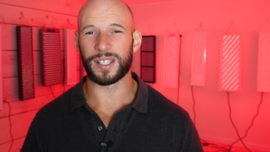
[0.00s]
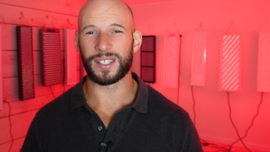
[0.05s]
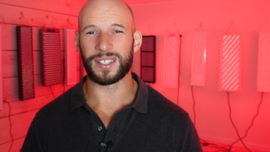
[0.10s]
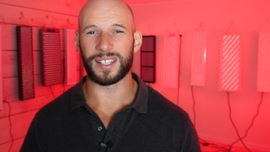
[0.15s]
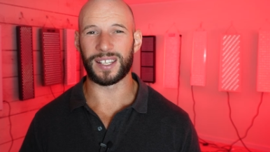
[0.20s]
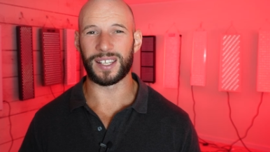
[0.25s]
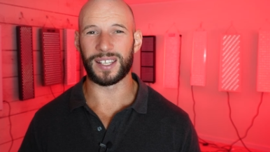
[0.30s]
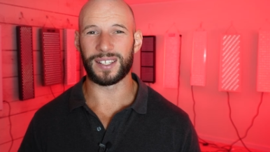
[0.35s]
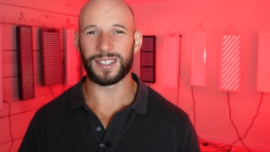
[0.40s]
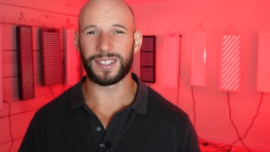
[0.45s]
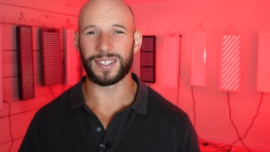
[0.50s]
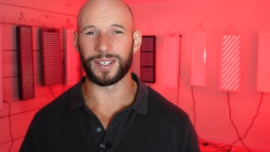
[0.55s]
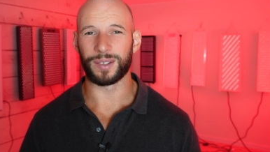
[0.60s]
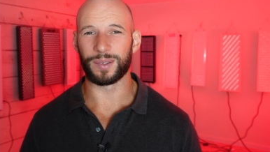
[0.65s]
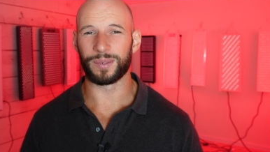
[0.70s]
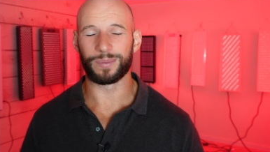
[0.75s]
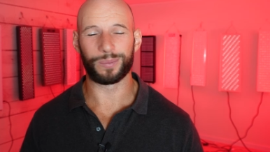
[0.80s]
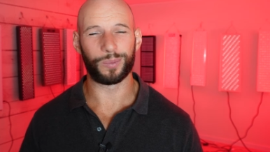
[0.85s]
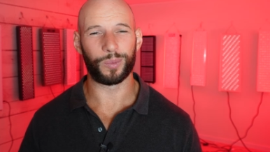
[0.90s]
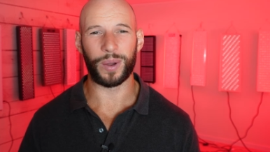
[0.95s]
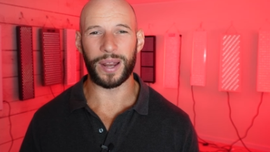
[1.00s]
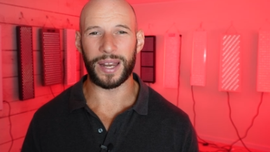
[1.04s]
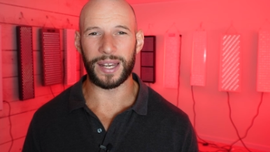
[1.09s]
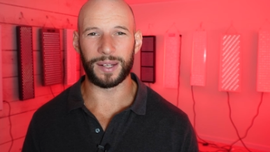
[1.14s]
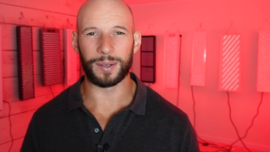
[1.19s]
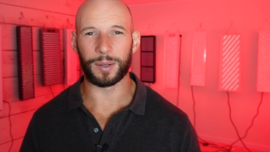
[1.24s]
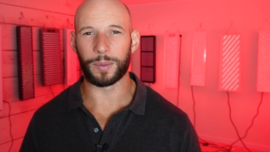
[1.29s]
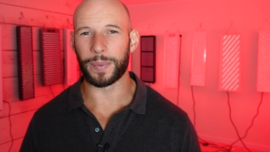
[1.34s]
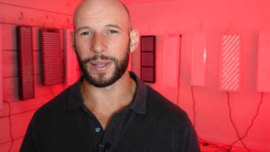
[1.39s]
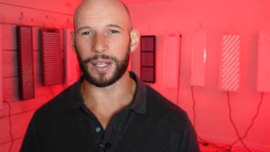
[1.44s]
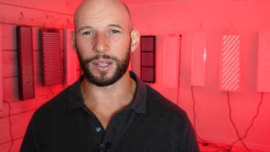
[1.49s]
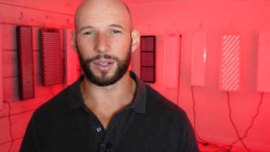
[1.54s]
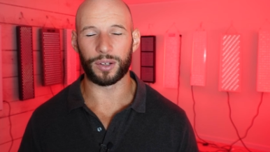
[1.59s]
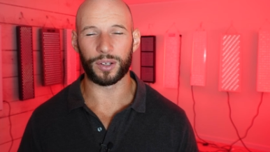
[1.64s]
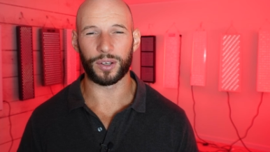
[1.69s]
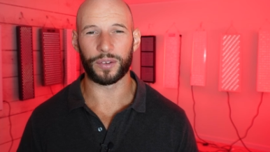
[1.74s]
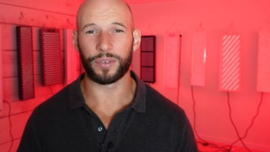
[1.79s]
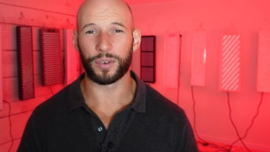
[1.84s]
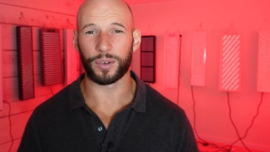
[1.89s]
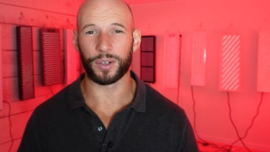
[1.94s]
instance, and waiting a bit
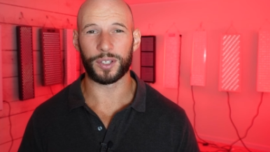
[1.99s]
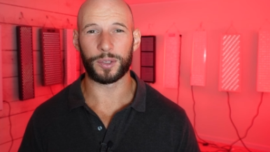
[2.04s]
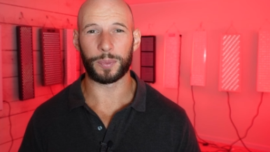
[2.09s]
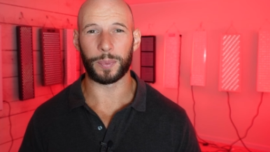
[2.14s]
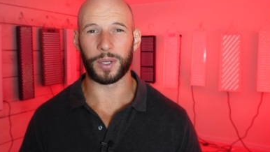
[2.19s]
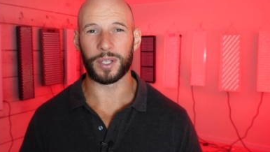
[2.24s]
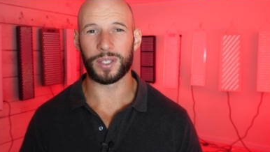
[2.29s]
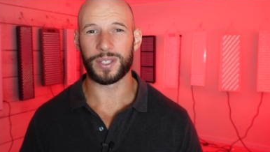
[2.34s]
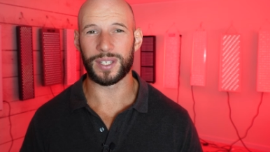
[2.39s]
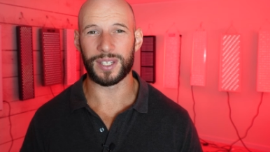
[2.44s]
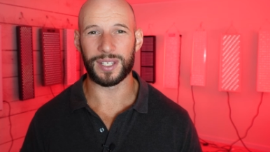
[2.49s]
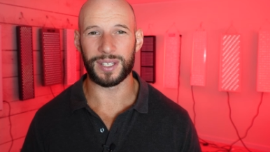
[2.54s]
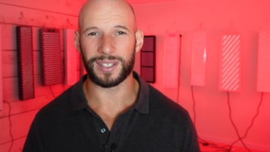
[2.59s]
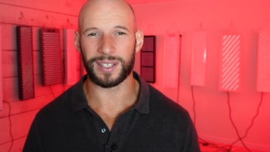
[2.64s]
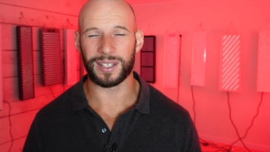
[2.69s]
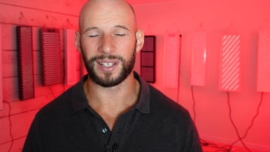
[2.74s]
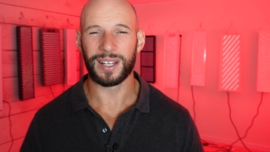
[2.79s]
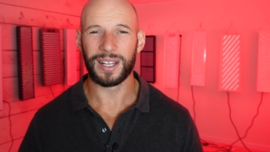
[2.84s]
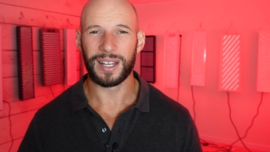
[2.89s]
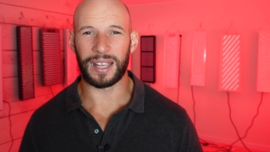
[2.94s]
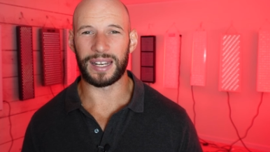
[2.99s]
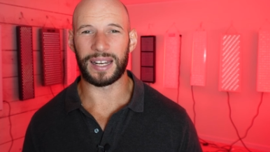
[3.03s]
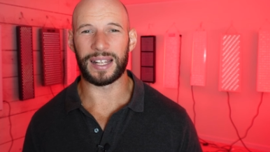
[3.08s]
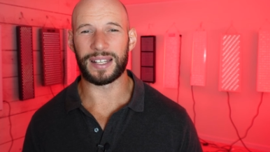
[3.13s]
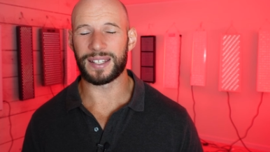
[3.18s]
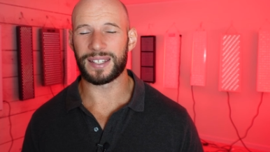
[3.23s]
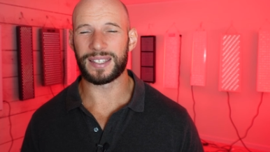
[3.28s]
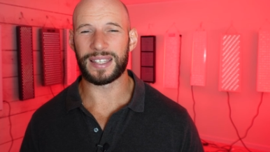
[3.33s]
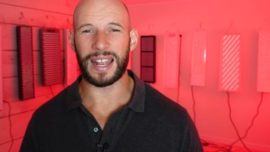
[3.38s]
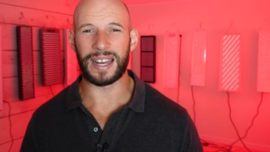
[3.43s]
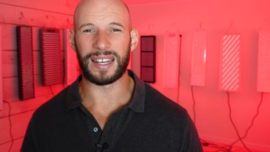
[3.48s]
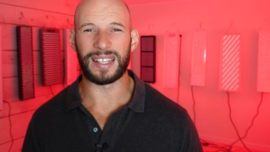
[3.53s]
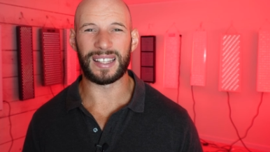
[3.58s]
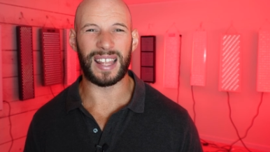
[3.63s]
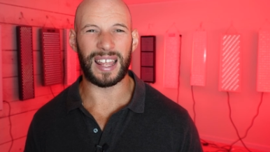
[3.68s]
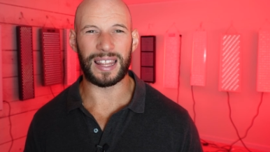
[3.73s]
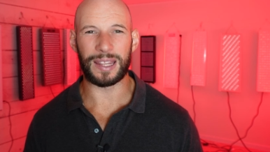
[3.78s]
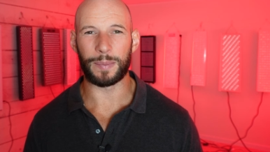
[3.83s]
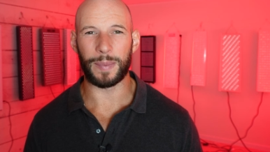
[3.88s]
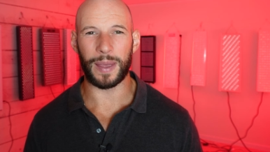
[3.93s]
longer for responses and, and understanding
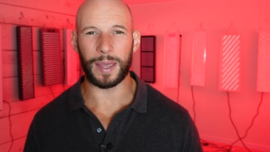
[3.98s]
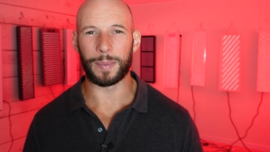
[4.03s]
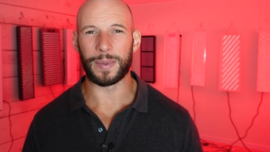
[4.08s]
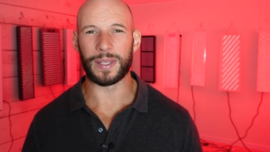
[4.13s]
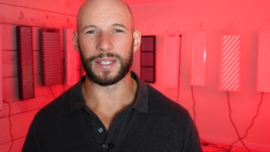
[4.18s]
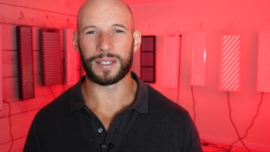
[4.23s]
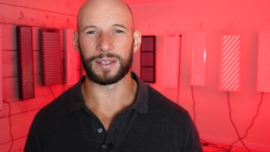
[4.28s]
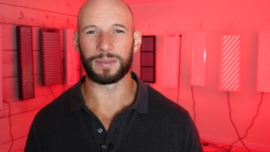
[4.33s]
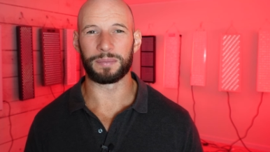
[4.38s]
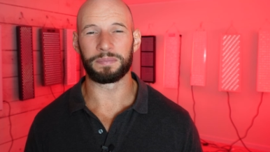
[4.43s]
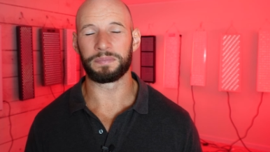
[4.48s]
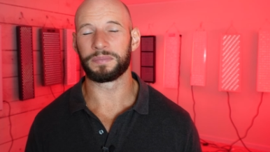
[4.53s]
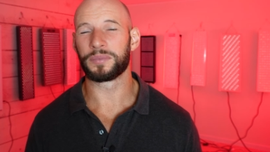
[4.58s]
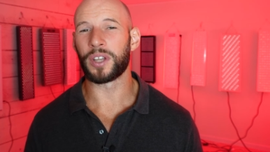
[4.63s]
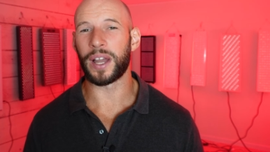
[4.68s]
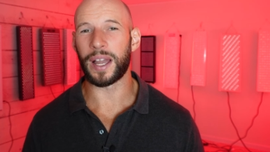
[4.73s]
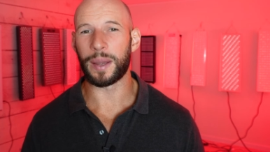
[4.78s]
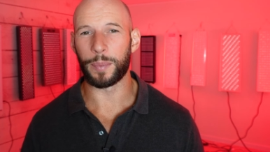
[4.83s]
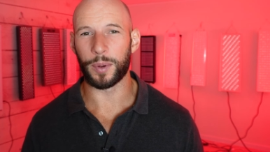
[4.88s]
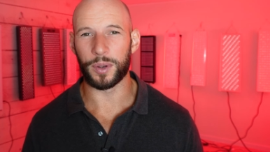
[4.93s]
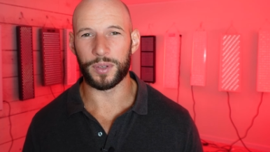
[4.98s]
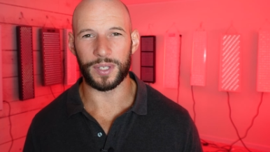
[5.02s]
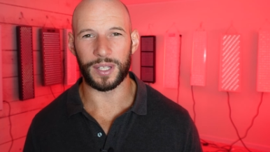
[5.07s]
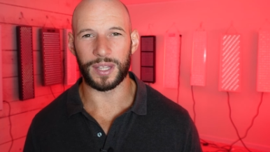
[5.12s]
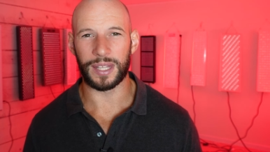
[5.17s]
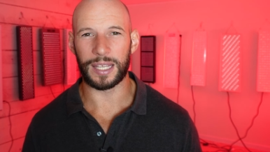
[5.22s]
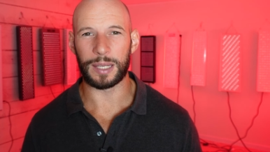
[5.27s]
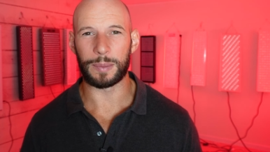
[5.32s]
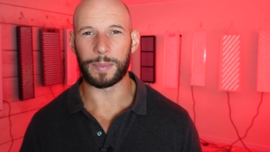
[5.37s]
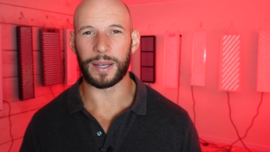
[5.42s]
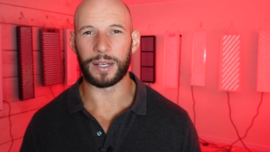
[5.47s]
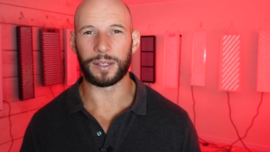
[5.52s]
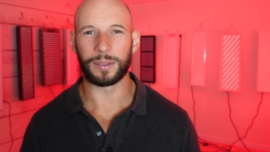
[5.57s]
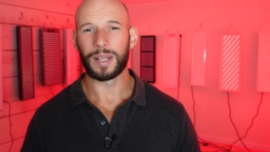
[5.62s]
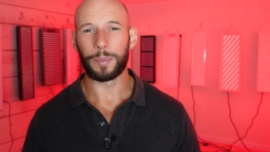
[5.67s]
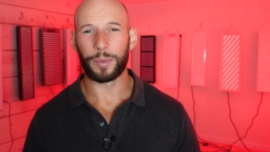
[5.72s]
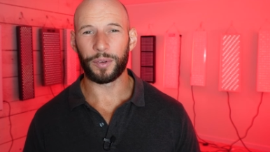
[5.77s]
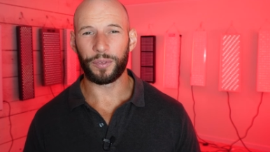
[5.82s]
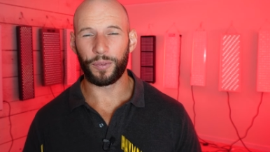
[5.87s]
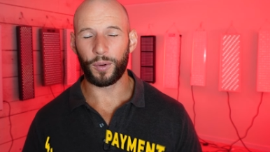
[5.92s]
that there may be some typos in the email.
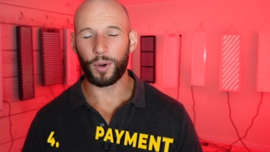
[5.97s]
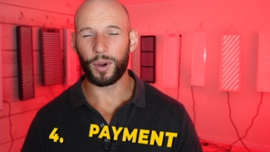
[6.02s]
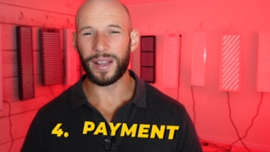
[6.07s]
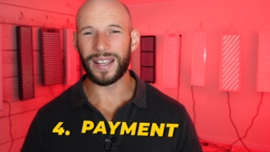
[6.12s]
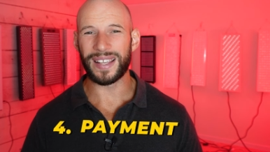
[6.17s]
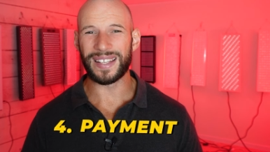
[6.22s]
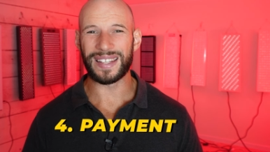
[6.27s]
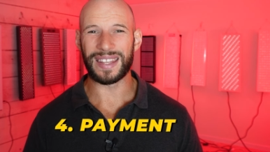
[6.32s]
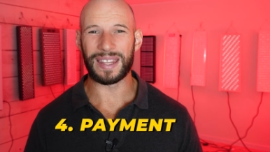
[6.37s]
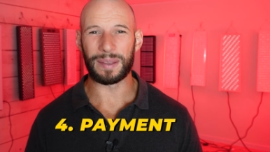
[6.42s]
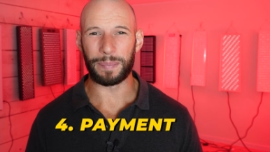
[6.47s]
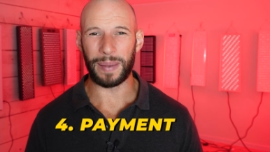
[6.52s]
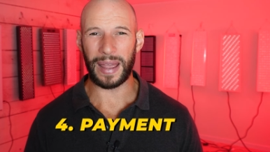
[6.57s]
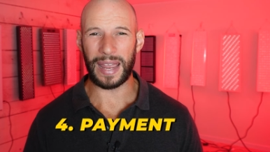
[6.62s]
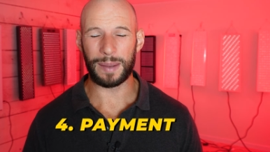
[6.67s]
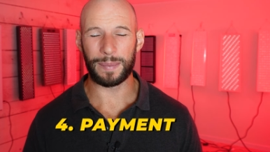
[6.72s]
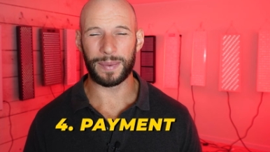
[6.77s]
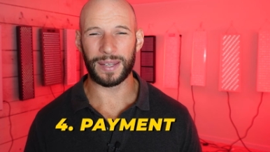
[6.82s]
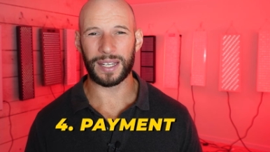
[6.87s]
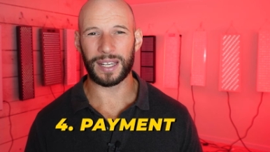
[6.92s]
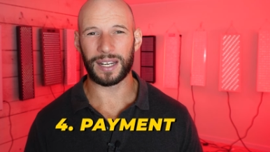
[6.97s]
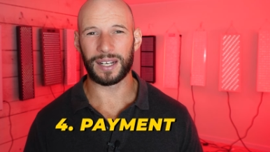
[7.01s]
Number four is the payment